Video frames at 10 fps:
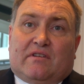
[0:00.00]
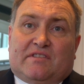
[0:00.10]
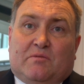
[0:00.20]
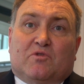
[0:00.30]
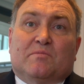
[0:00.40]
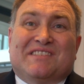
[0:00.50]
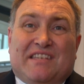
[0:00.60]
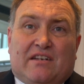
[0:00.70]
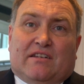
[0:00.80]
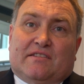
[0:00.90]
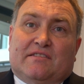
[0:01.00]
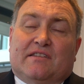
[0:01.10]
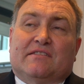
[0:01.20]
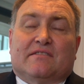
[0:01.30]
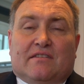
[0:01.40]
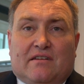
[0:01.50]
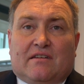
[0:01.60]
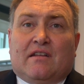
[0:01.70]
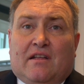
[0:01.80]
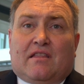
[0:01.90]
symptoms serious. That's
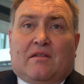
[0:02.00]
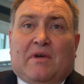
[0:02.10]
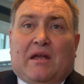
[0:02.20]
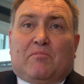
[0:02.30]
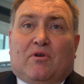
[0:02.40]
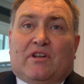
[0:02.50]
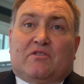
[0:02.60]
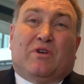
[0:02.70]
the main point.